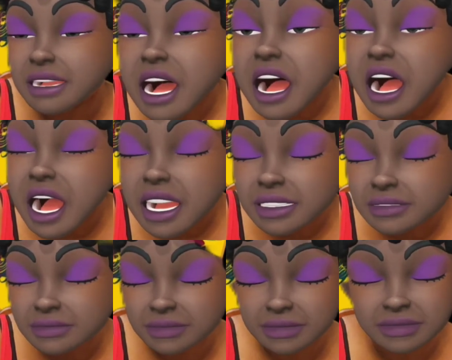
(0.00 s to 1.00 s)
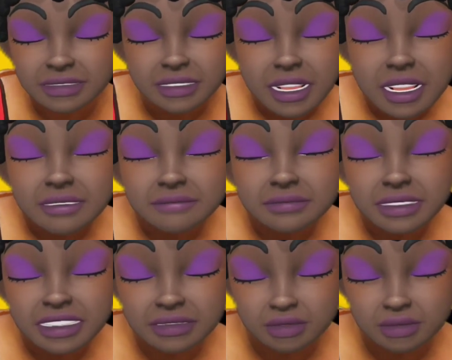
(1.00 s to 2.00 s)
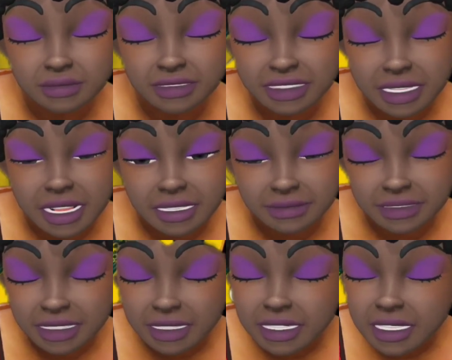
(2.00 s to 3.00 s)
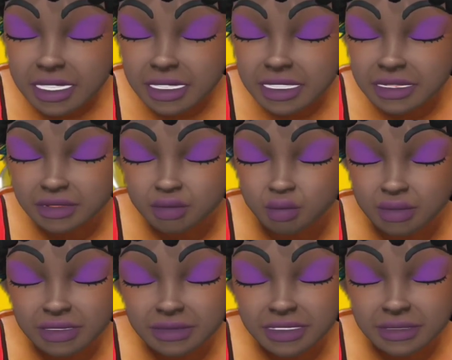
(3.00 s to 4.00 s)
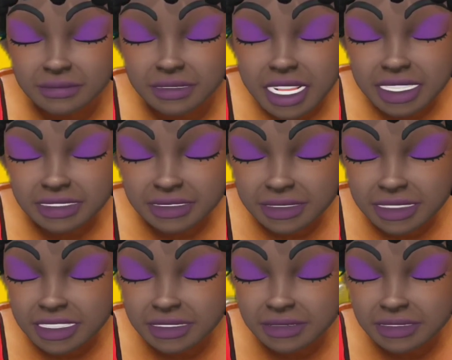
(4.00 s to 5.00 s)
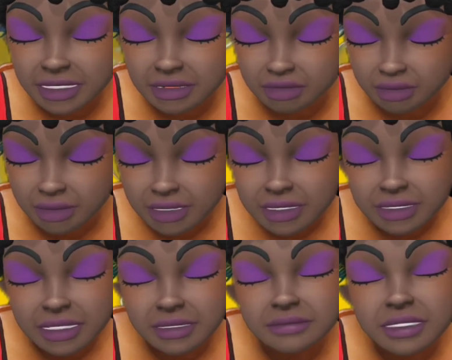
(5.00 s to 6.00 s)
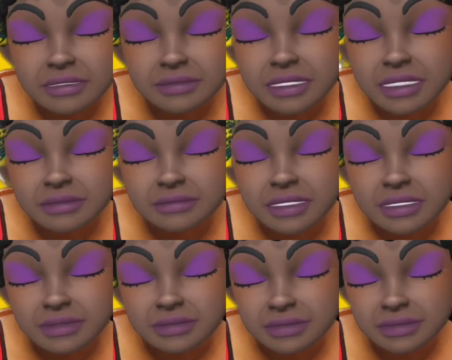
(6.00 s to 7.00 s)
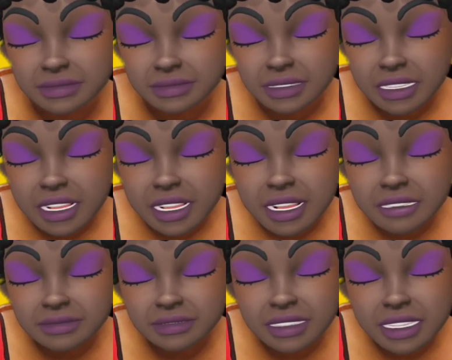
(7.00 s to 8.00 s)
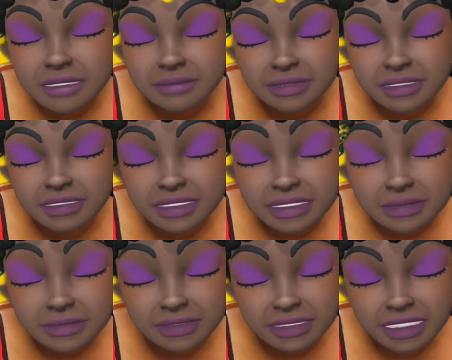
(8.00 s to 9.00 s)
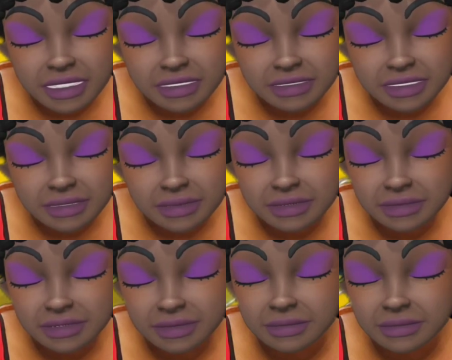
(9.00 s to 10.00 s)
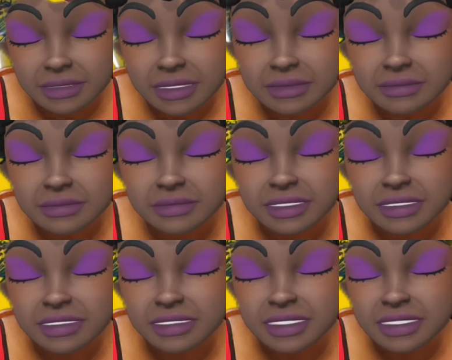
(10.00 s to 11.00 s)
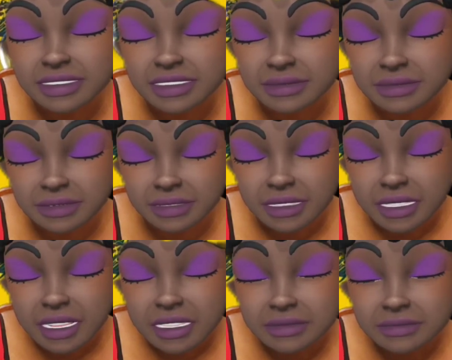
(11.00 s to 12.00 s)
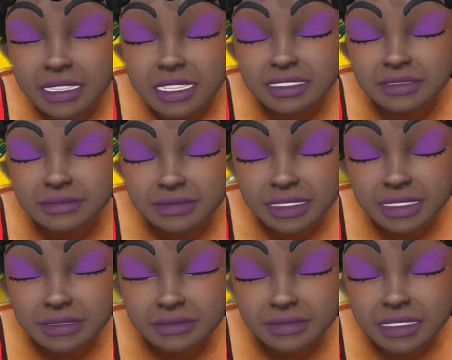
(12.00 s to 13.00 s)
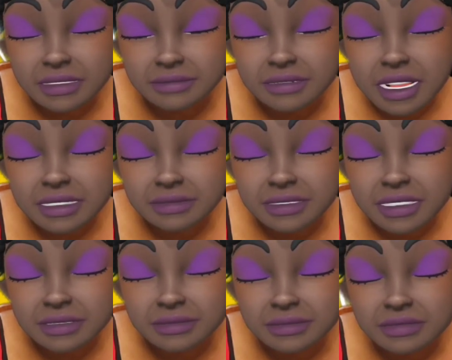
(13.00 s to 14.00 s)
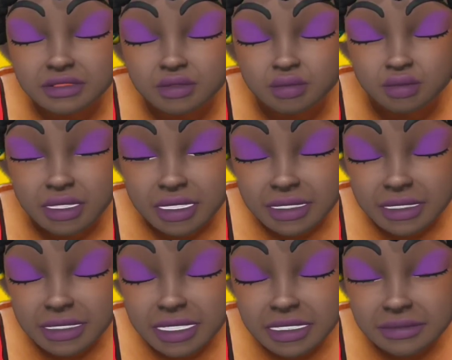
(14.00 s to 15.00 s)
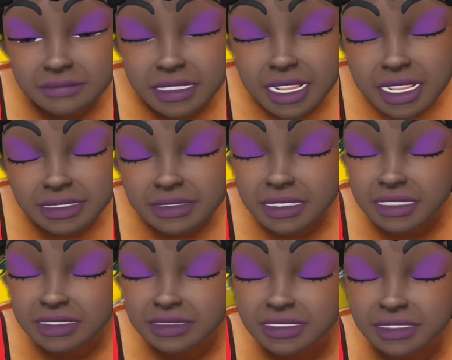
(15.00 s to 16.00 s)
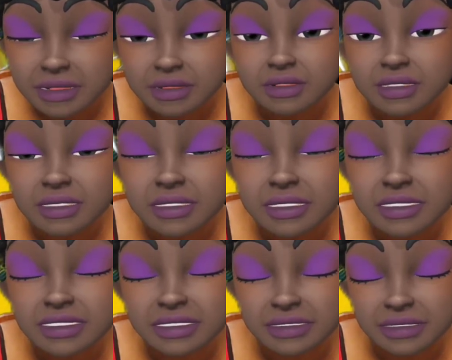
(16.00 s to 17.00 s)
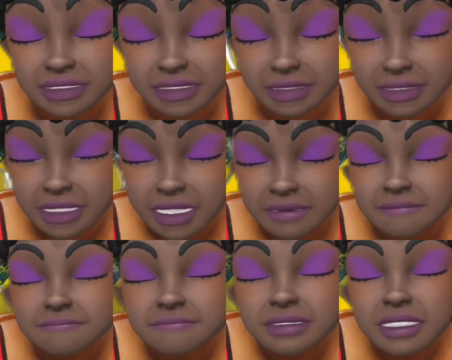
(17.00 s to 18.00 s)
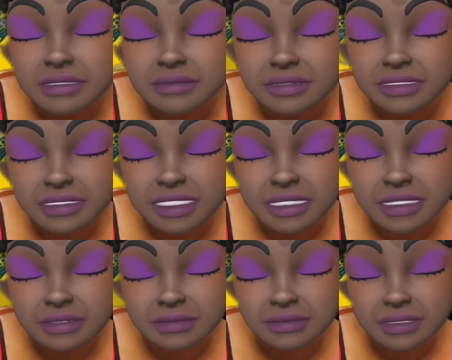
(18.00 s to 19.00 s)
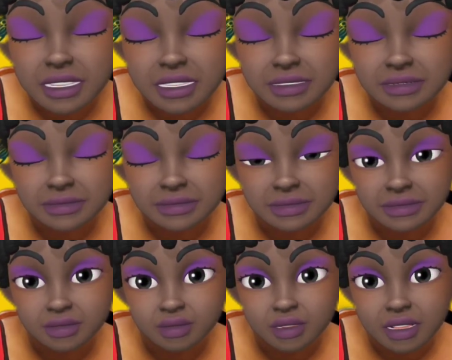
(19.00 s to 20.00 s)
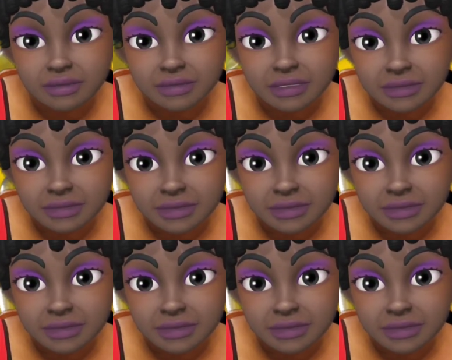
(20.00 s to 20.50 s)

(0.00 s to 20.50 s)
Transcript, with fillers: pocketbooks, midriff tops, clinch-waisted pants, etc., that many black males have adopted now suggests that there is a developing tendency widespread among black males to not mind, consciously or consciously, being mistaken for a girl or a woman.